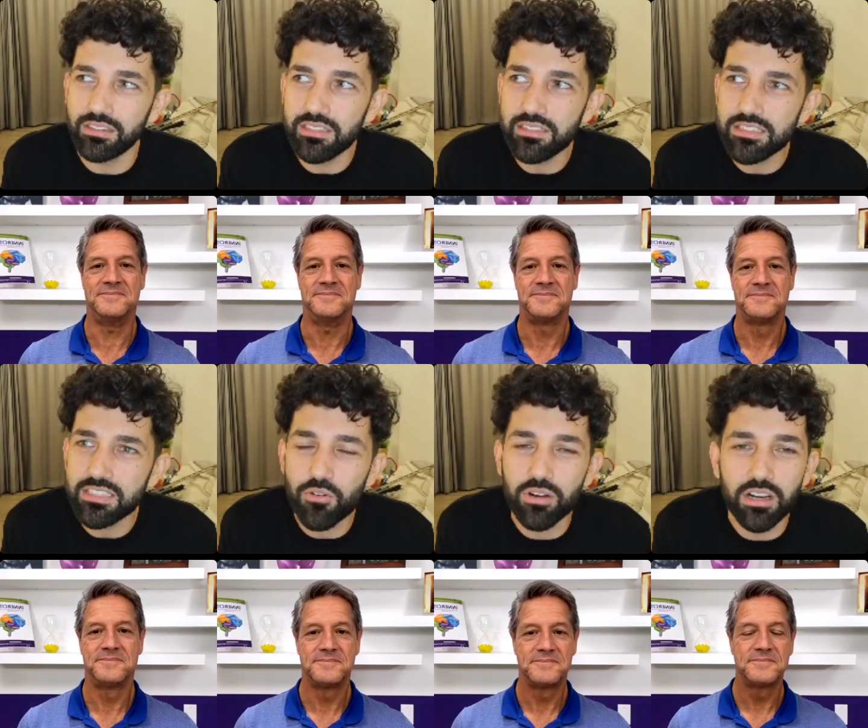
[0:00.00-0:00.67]
Speaker 1: this
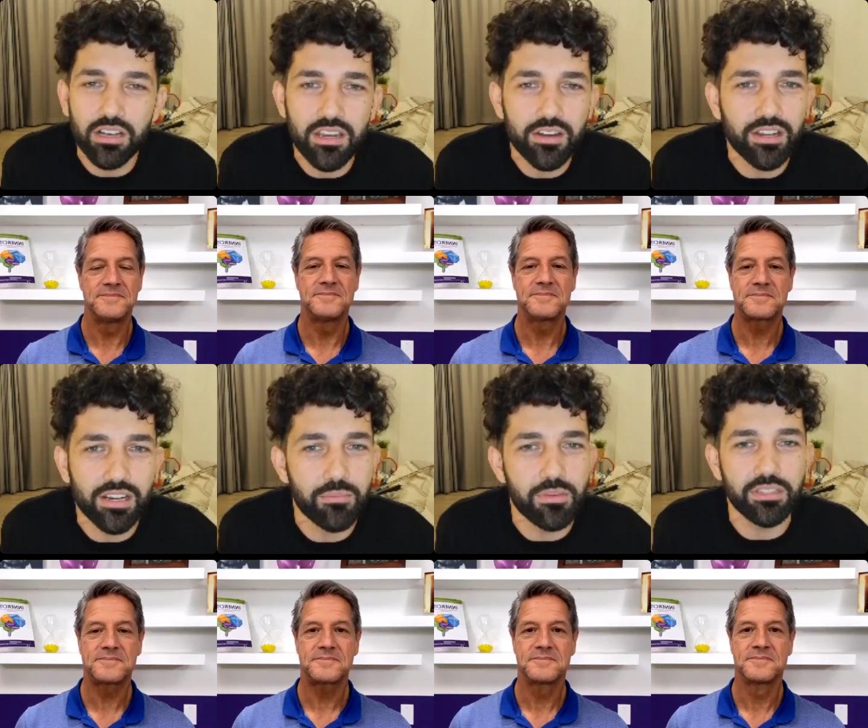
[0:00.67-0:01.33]
is how
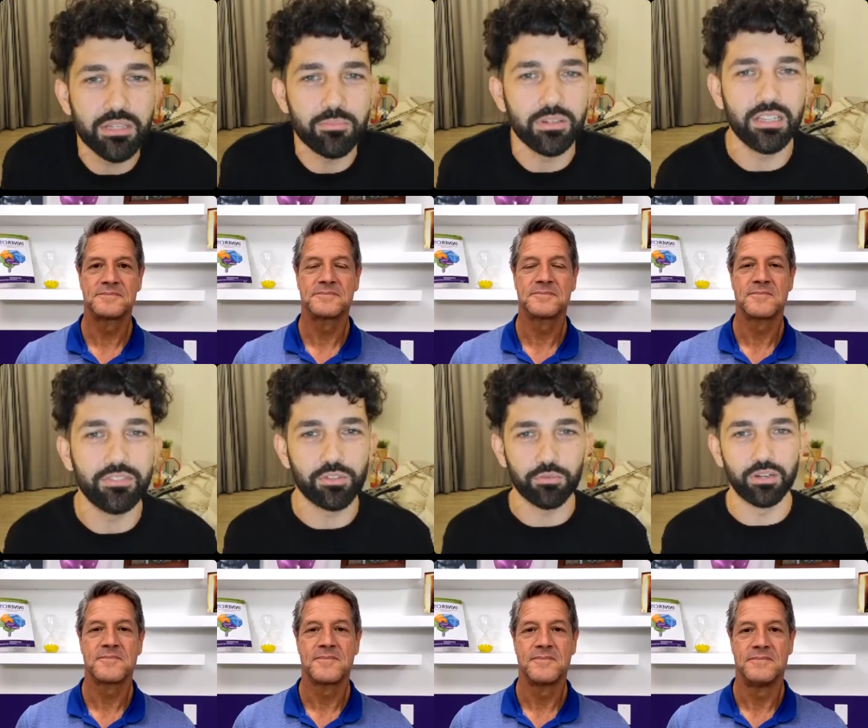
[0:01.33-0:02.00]
clearing limiting
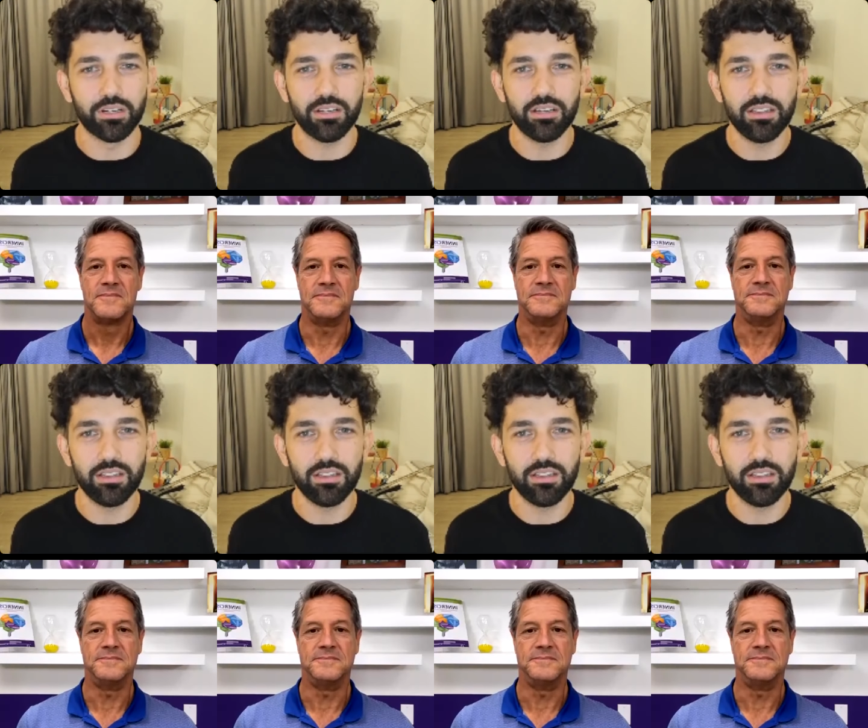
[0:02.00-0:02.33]
beliefs work.